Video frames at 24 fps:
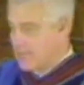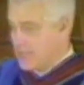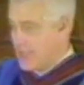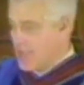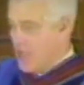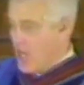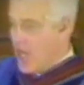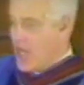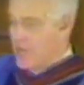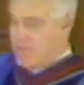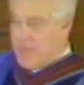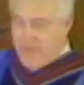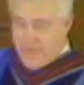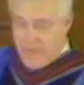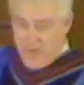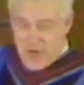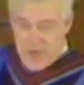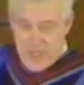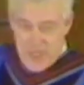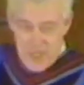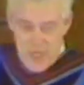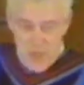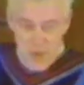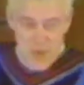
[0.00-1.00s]
long
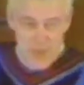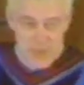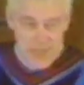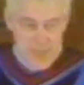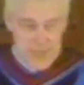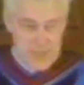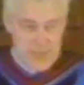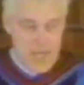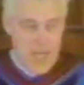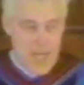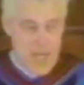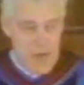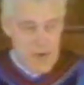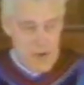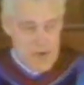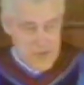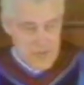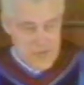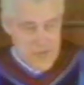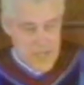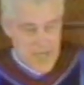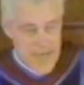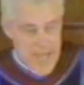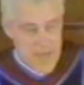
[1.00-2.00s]
before you knew what the Tower
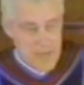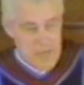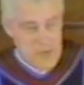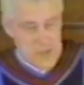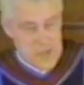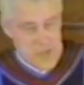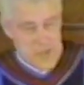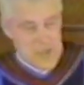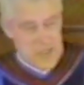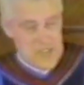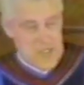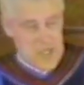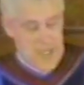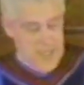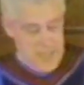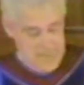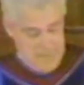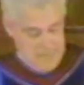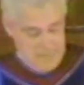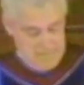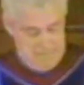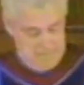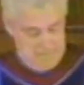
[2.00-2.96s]
of St. Andrews looks like.